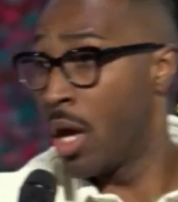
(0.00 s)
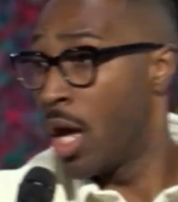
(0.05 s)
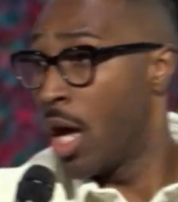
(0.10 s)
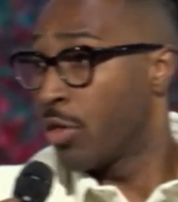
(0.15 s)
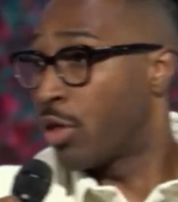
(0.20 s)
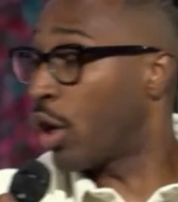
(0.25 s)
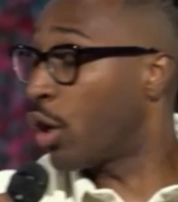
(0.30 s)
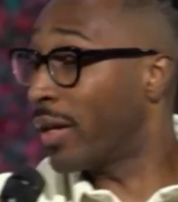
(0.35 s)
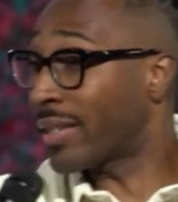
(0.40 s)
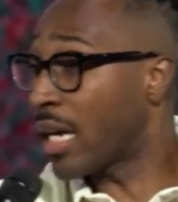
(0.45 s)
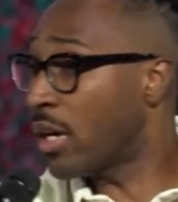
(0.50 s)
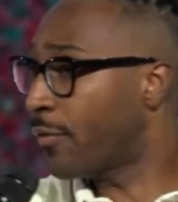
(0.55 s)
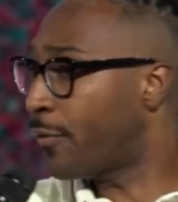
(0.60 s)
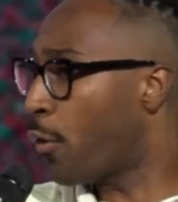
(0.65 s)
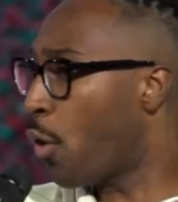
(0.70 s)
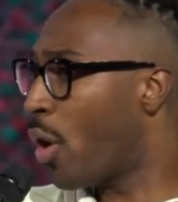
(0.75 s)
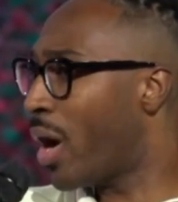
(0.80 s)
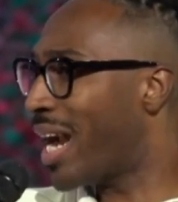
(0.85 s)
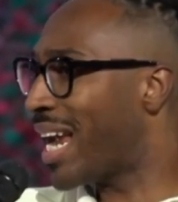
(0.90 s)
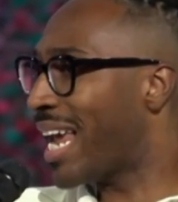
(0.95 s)
They're looking
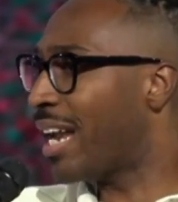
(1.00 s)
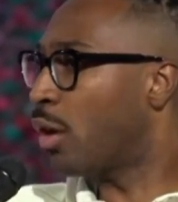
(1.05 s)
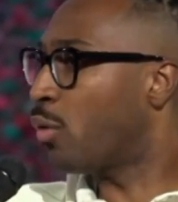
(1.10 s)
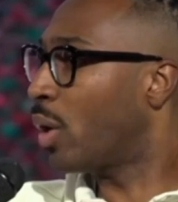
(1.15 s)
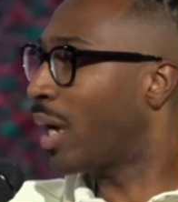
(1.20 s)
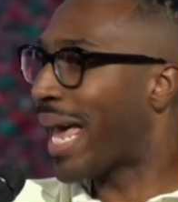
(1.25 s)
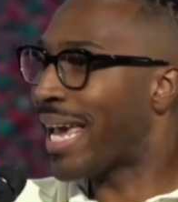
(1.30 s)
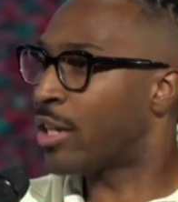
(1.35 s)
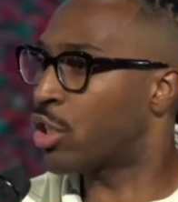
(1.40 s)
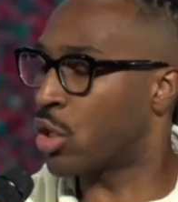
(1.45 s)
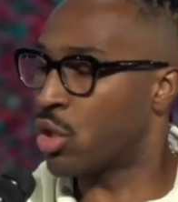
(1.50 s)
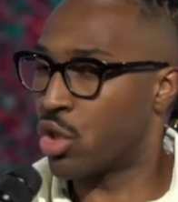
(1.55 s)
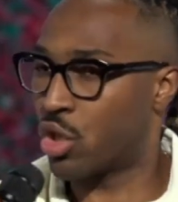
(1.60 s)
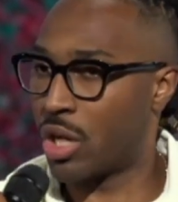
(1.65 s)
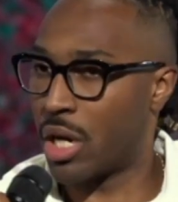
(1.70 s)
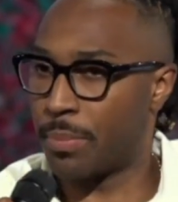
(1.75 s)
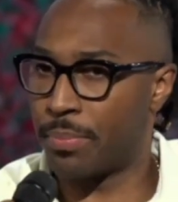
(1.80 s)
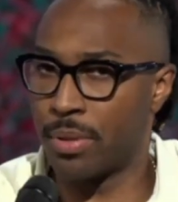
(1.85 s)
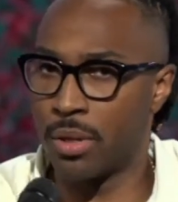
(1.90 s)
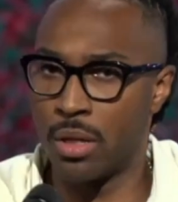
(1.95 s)
for it in a
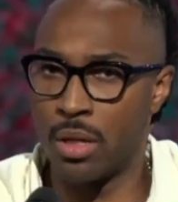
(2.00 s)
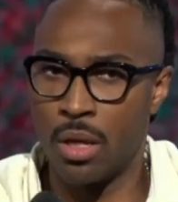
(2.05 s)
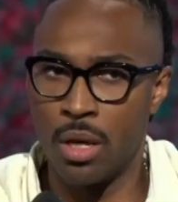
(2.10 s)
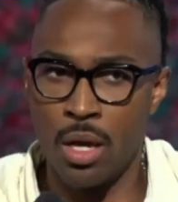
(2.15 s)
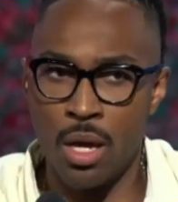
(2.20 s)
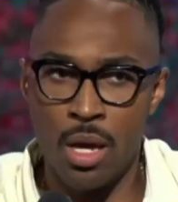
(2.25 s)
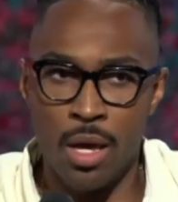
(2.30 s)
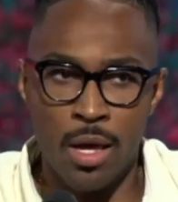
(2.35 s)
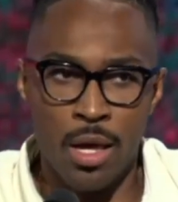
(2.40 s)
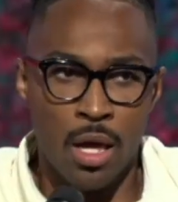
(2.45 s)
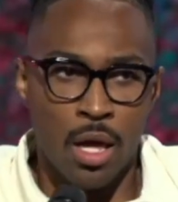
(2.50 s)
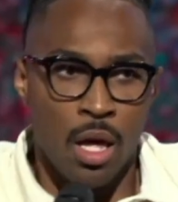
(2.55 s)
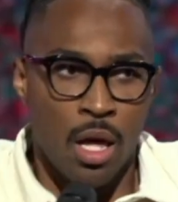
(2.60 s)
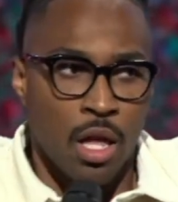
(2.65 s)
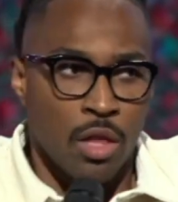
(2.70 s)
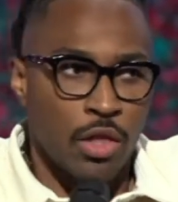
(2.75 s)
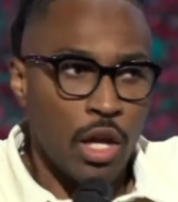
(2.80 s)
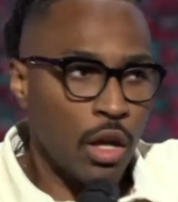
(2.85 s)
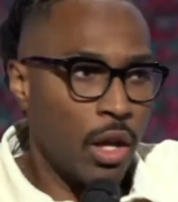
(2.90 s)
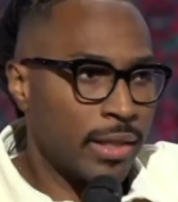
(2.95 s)
relationship.
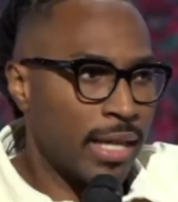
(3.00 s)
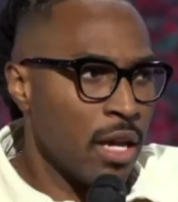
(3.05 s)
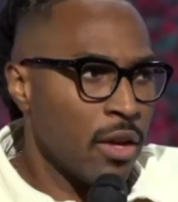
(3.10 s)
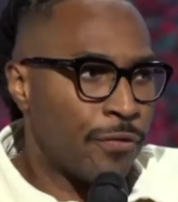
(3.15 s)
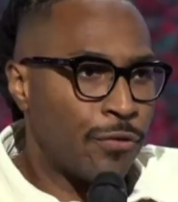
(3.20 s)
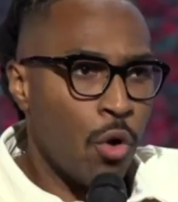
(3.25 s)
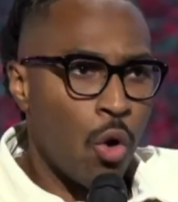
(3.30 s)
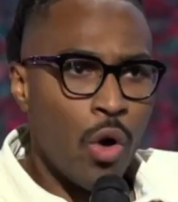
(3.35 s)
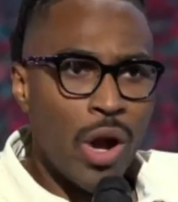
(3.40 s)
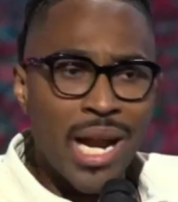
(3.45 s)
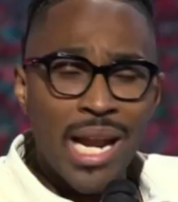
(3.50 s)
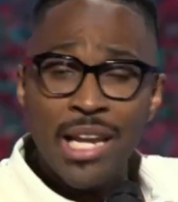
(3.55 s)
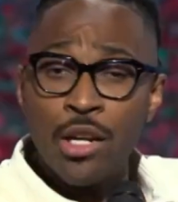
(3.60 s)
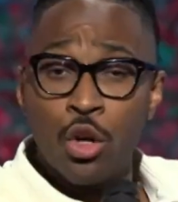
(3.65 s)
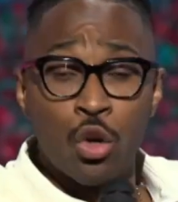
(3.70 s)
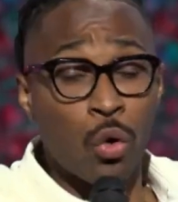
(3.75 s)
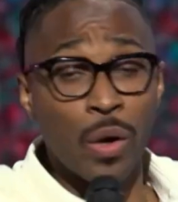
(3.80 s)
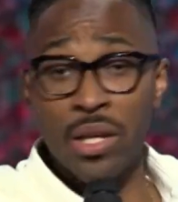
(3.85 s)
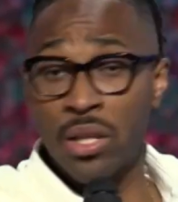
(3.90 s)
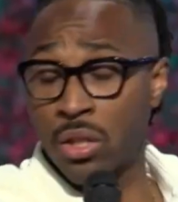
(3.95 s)
They're looking for it in
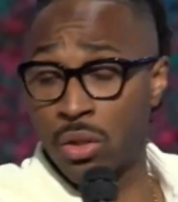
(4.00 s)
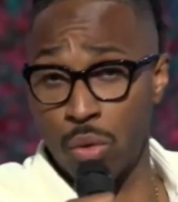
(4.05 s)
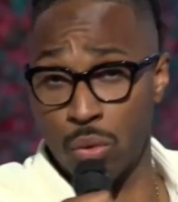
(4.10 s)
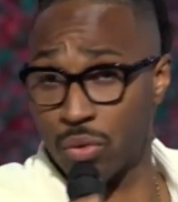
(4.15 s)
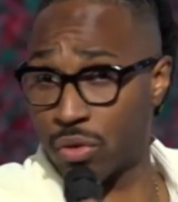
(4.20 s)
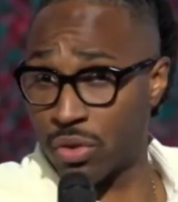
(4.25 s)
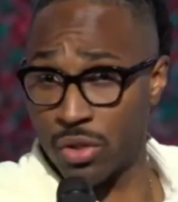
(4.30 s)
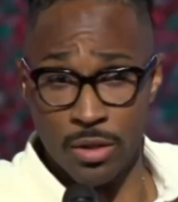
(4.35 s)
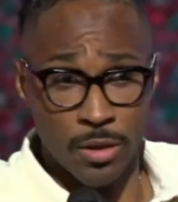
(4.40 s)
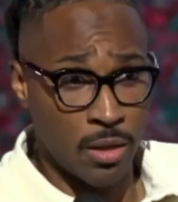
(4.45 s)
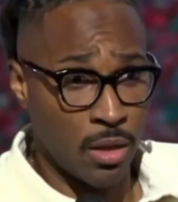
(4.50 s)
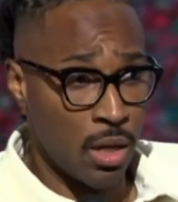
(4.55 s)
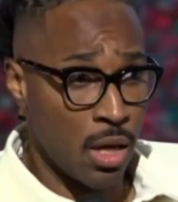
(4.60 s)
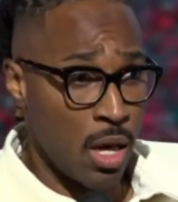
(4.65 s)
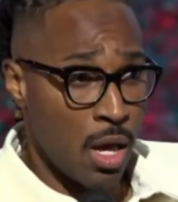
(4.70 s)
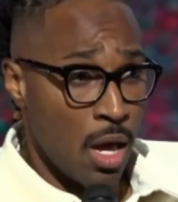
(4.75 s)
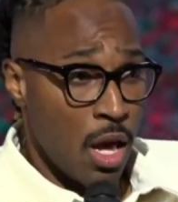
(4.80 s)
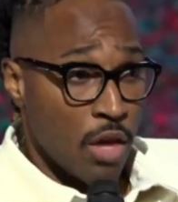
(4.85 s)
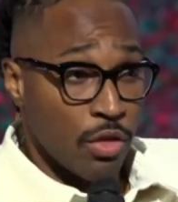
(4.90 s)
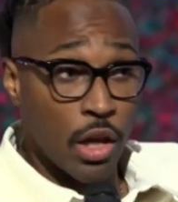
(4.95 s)
crystals.
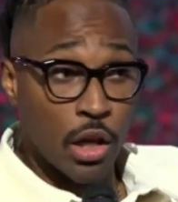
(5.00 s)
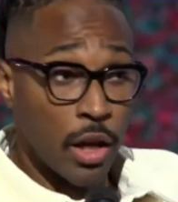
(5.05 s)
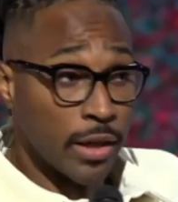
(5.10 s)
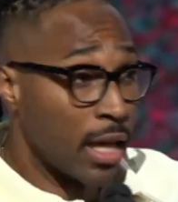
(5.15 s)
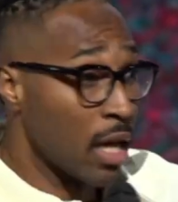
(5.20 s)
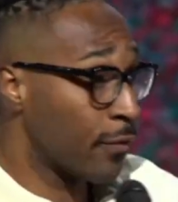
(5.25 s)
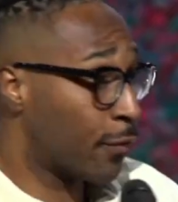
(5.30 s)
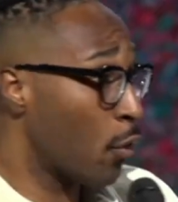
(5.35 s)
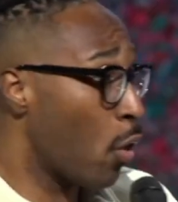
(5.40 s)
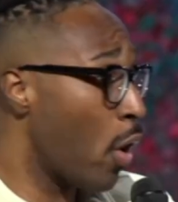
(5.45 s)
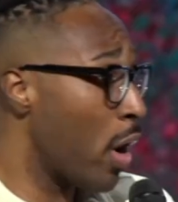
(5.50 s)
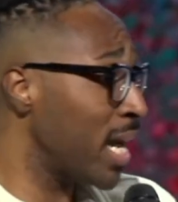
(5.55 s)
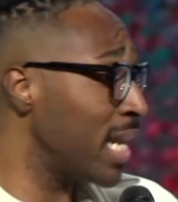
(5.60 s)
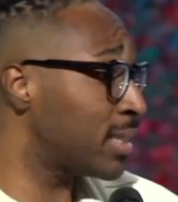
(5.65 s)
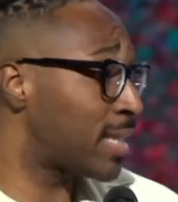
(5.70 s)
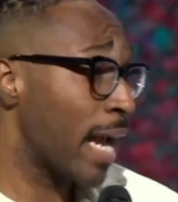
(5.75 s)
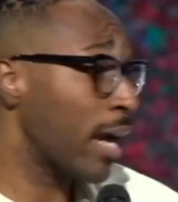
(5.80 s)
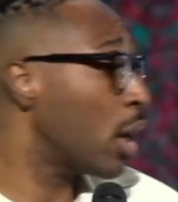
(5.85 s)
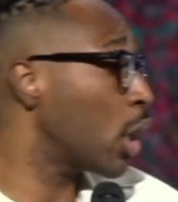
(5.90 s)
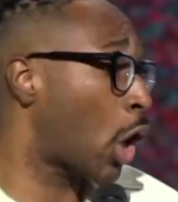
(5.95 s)
They're looking for it in tarot